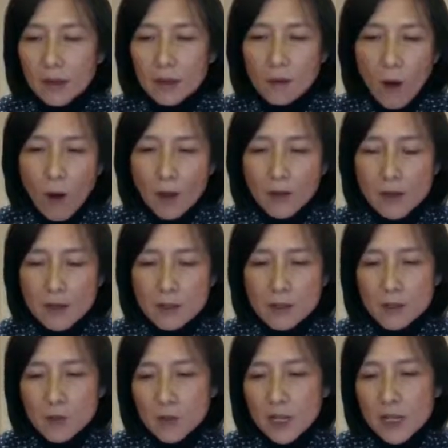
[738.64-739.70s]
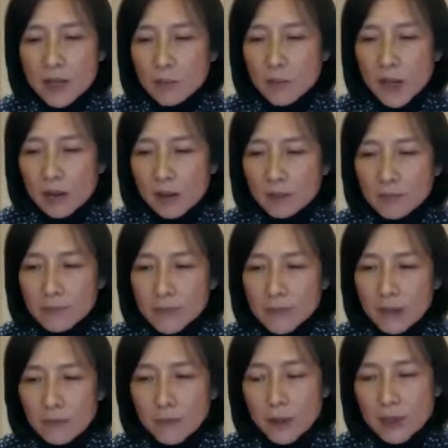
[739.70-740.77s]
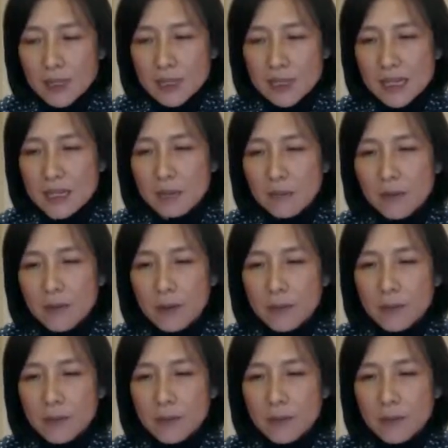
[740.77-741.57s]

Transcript: The water is only about a foot deep.